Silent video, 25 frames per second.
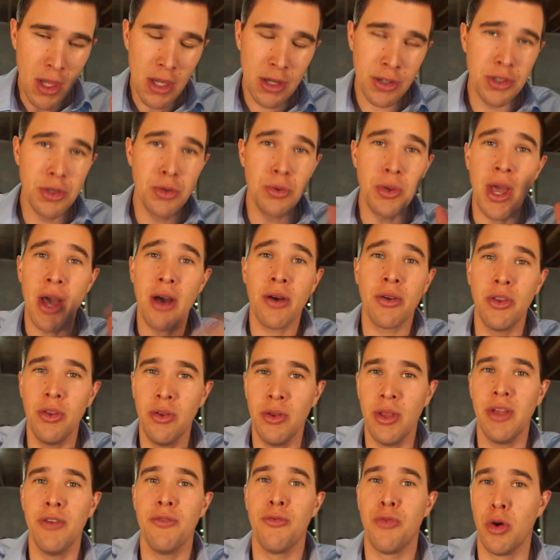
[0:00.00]
to
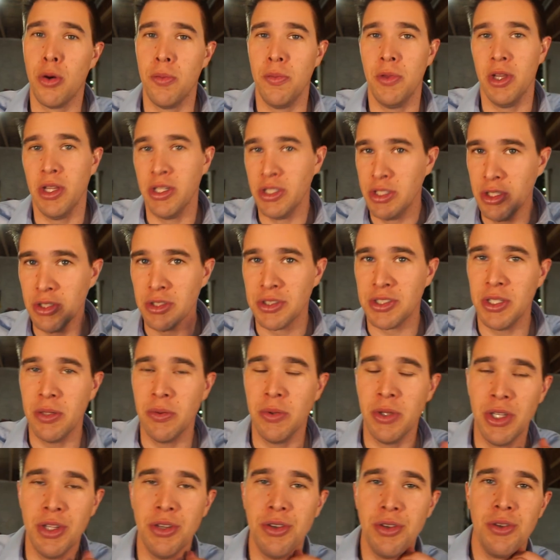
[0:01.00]
calculate formulas. You'll see
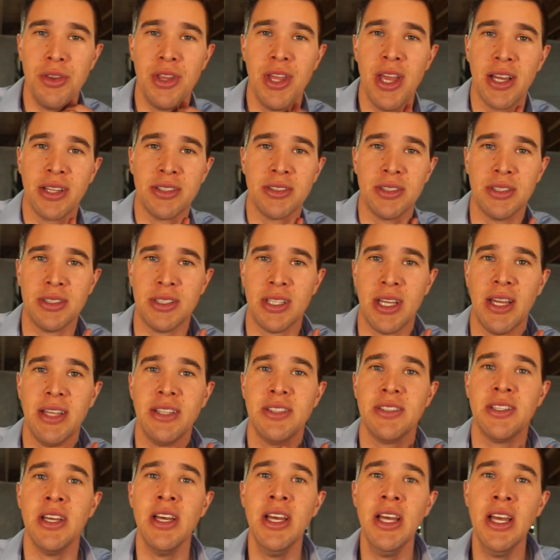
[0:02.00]
when you do the
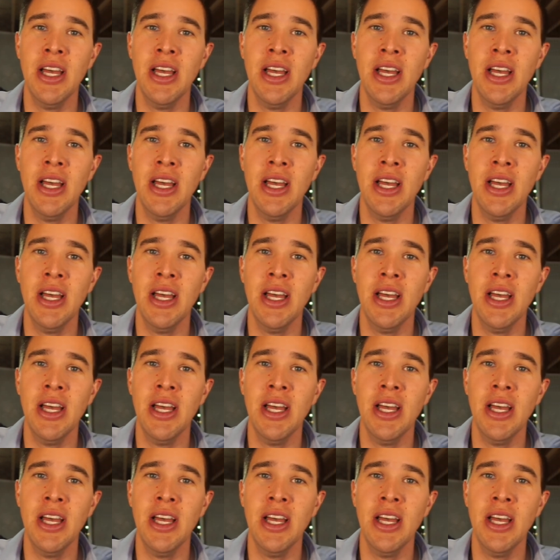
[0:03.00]
exercise.